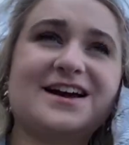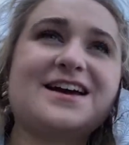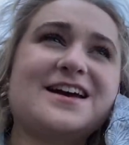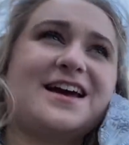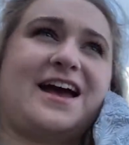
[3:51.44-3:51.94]

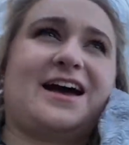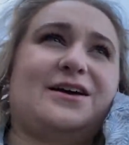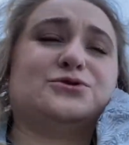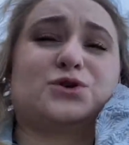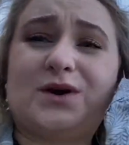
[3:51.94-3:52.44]
It
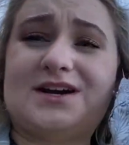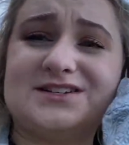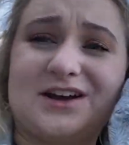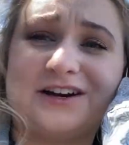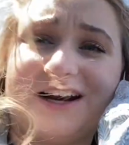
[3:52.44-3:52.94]
was Quinn and
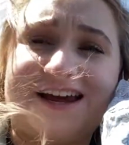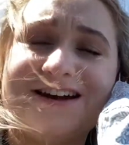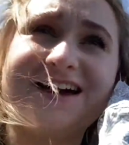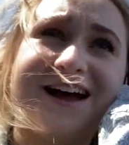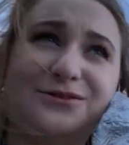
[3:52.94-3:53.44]
Donnelly,
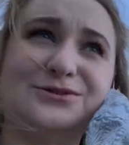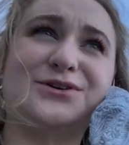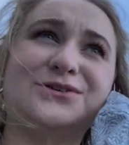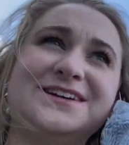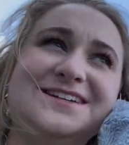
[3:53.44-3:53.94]
and it was
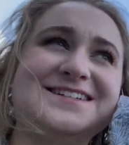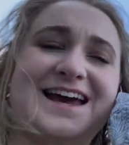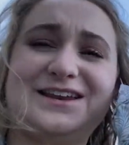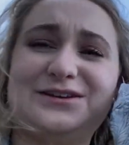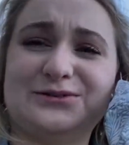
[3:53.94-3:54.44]
only
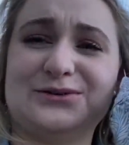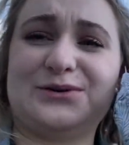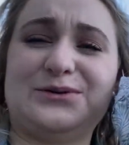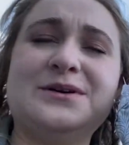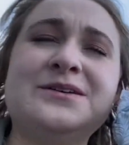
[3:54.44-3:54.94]
10 euro.